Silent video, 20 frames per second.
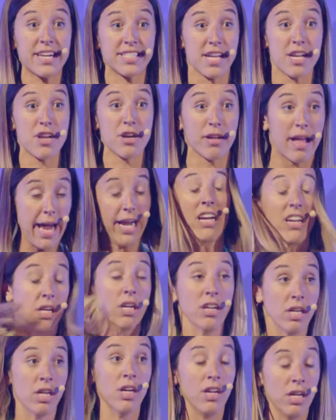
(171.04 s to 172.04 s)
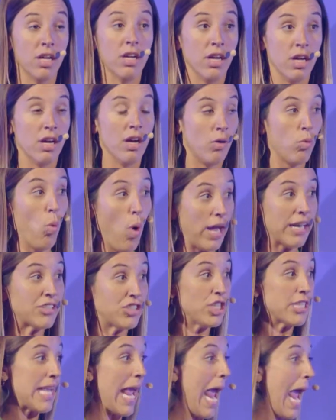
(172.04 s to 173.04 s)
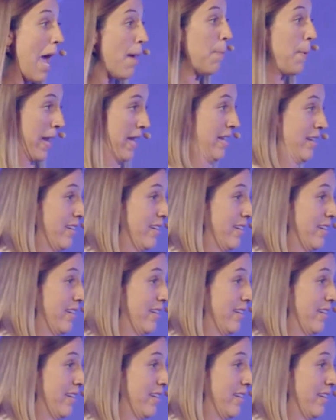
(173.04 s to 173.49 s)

and you're like, what just happened?